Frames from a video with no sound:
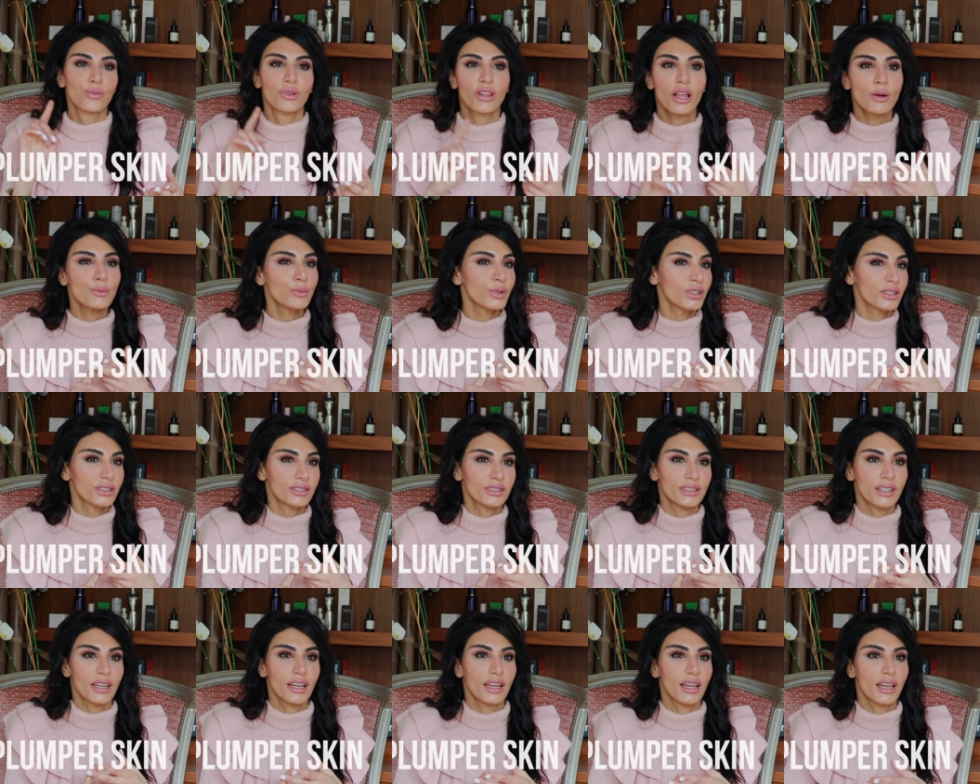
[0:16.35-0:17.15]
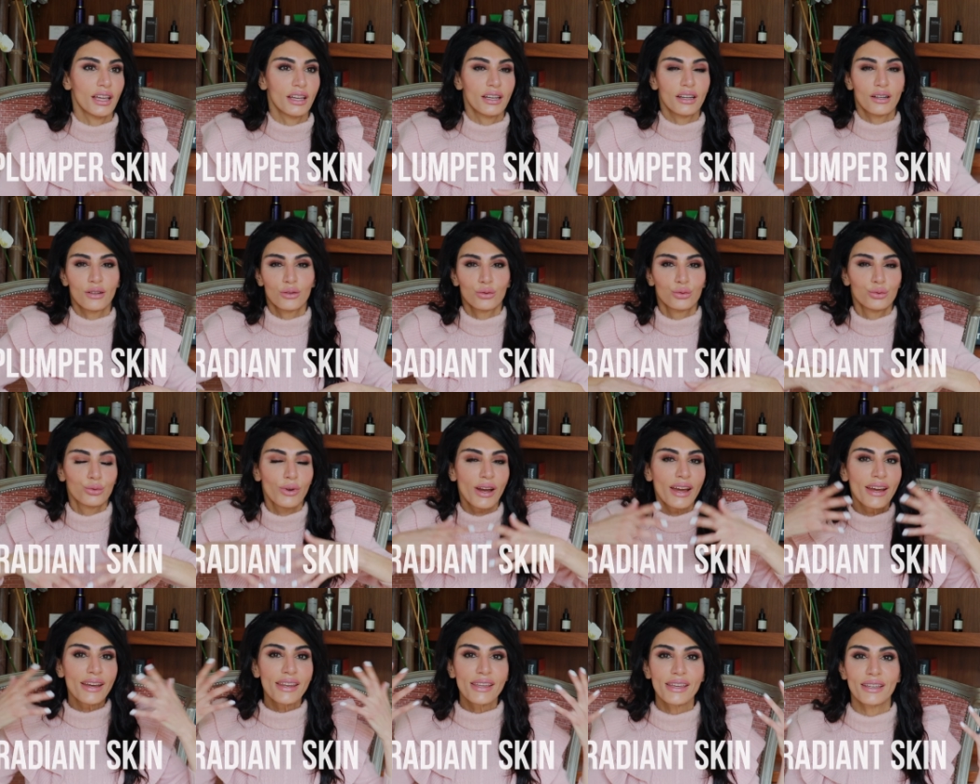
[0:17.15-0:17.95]
plumper skin,
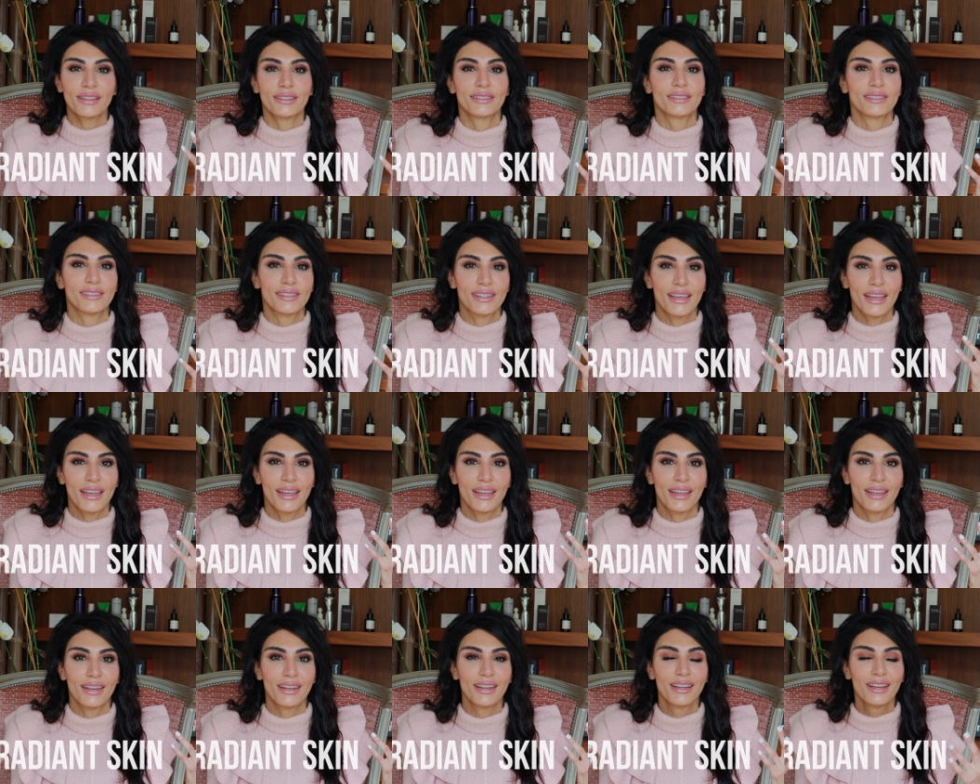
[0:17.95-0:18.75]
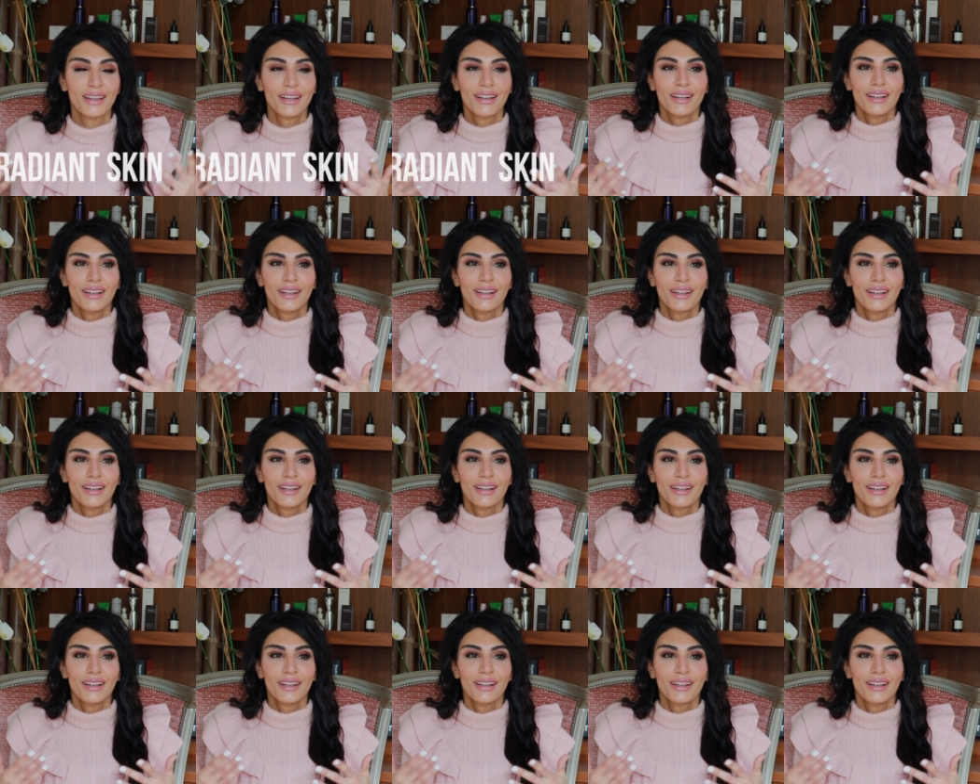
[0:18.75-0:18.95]
radiant skin,